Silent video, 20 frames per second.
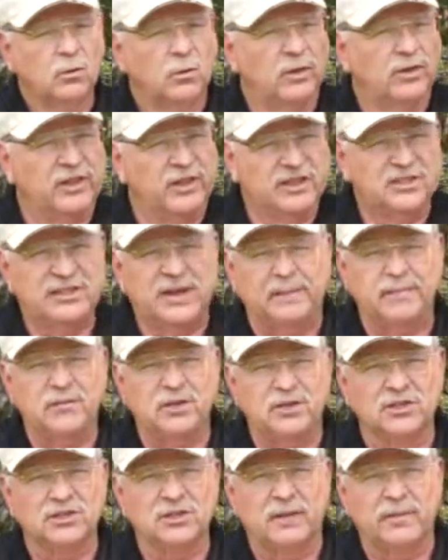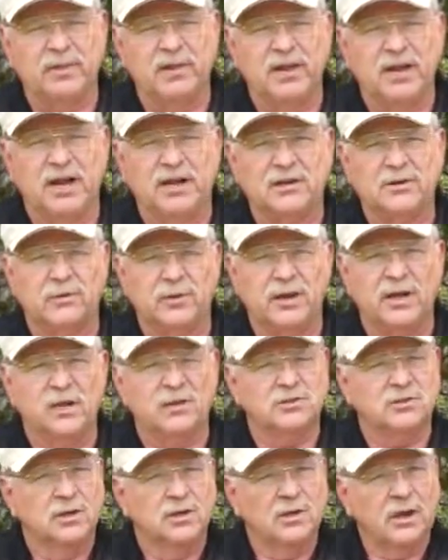with the exception of some of the nut
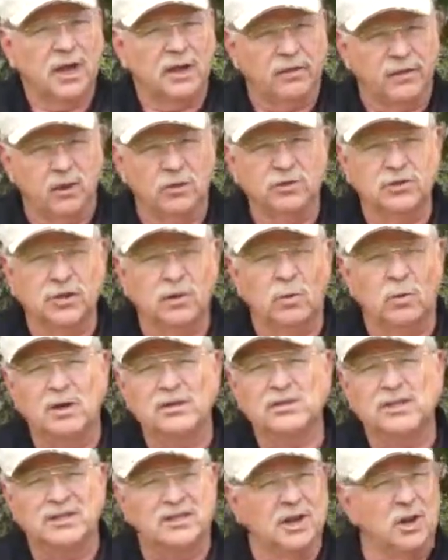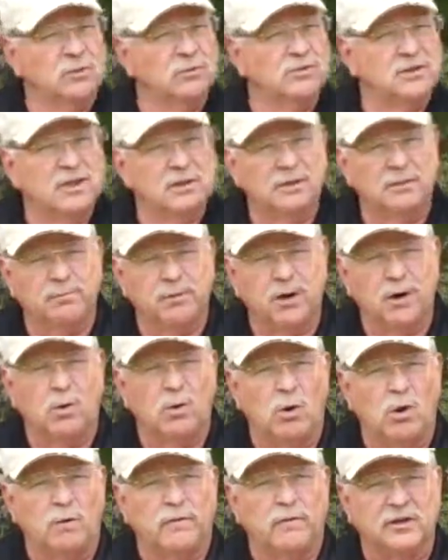trees, and those are the ones that don't seem to
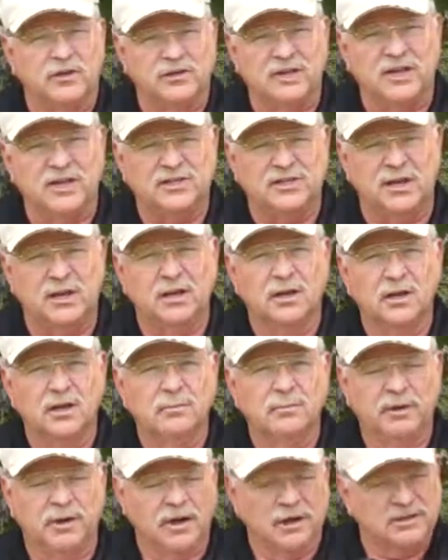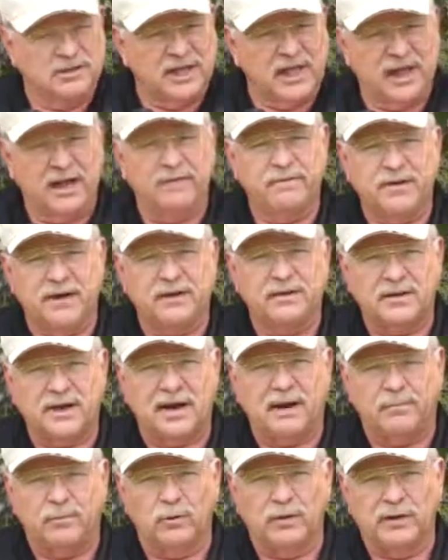blow over as easy because they have that
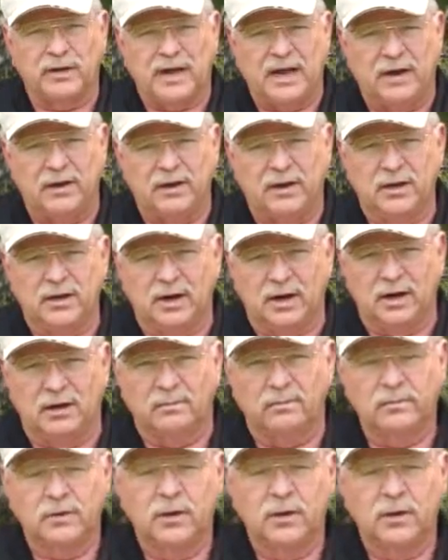taproot down in there.